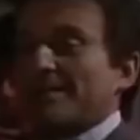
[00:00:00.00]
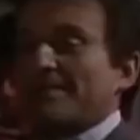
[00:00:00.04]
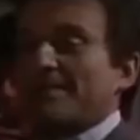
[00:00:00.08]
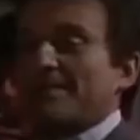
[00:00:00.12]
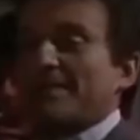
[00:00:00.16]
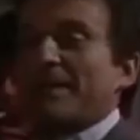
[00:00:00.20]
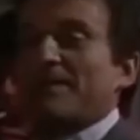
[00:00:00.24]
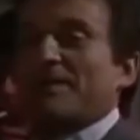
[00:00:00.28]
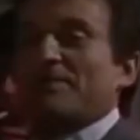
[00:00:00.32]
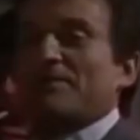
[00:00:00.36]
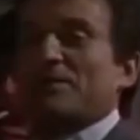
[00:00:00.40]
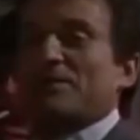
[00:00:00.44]

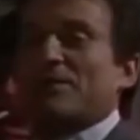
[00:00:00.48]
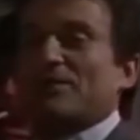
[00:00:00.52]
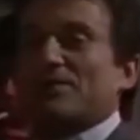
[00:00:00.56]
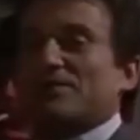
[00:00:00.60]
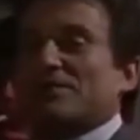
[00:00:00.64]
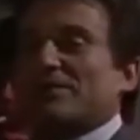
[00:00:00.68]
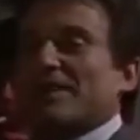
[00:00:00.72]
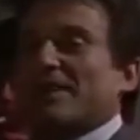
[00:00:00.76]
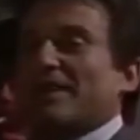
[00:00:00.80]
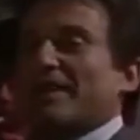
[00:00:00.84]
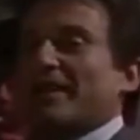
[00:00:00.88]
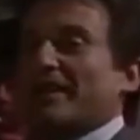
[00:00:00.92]
Sometimes
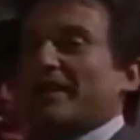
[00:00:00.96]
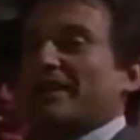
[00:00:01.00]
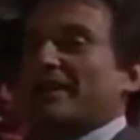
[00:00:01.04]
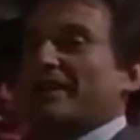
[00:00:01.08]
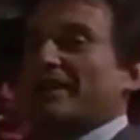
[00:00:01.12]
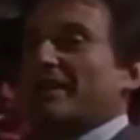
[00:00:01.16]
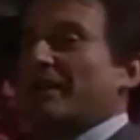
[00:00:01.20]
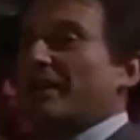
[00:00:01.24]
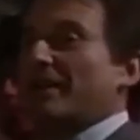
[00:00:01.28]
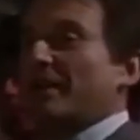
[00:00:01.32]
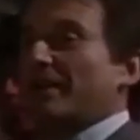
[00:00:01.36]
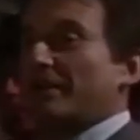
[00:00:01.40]
you don't sound
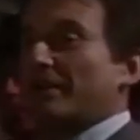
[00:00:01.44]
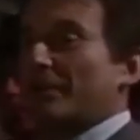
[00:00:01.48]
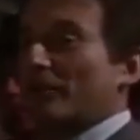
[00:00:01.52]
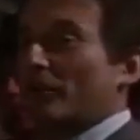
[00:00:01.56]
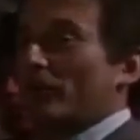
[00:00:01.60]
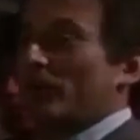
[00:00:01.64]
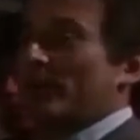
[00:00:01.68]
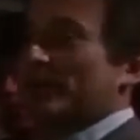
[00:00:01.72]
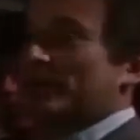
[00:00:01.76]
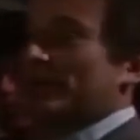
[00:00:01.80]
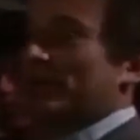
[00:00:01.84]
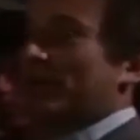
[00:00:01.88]
like you're
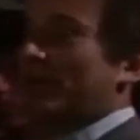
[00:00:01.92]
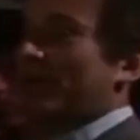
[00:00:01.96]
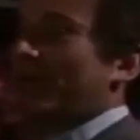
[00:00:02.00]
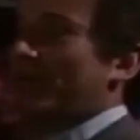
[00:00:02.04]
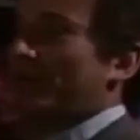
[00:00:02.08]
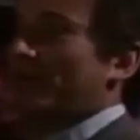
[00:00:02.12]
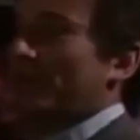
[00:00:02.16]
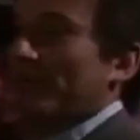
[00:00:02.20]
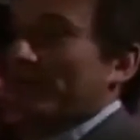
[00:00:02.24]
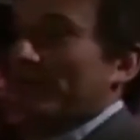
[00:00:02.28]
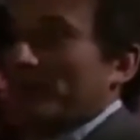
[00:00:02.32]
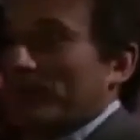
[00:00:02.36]
kidding. You know, there's
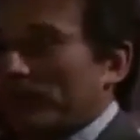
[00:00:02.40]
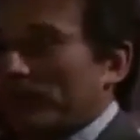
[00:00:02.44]
a lot of